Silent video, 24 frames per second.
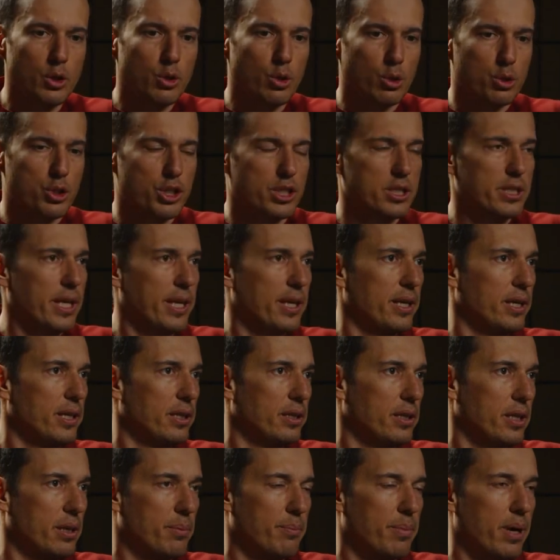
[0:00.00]
not just staying
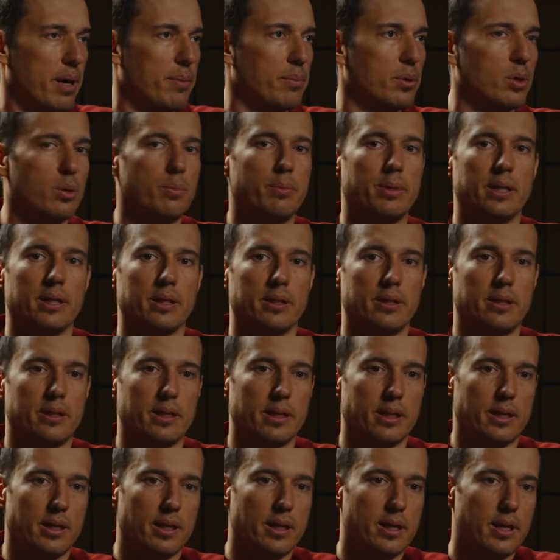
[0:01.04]
in their bubble, but
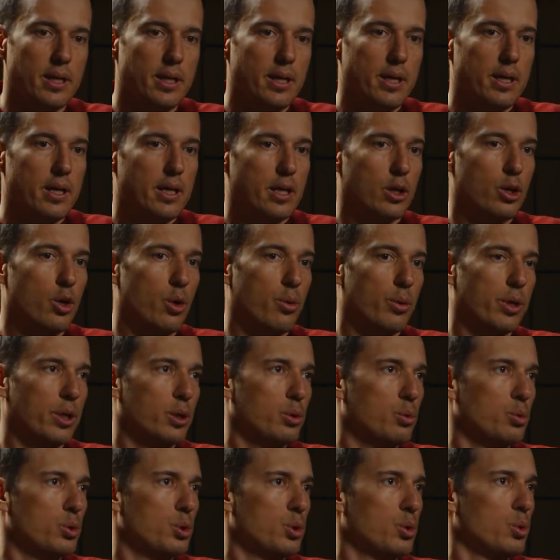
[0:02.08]
going
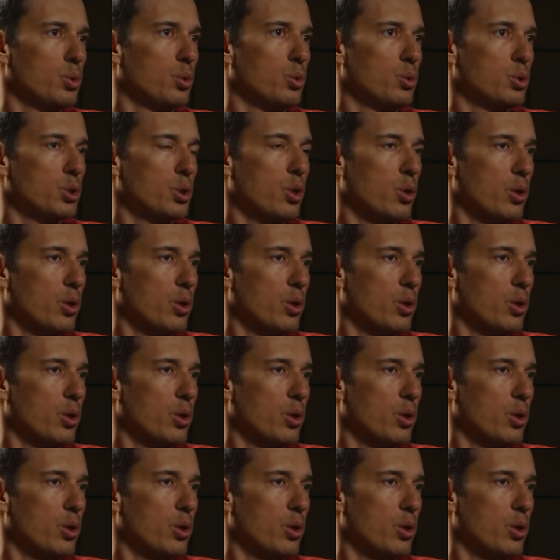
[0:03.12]
to schools,